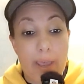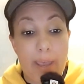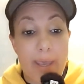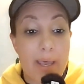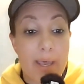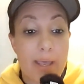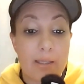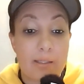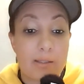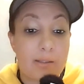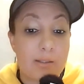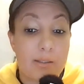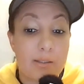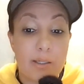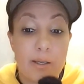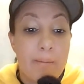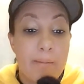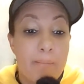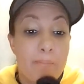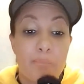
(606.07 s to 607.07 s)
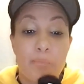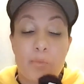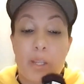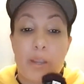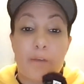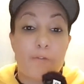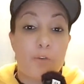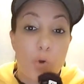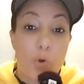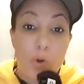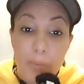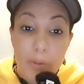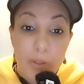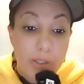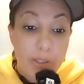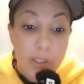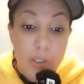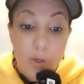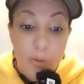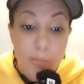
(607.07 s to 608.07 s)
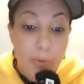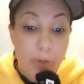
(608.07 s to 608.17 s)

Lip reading: And if you're building your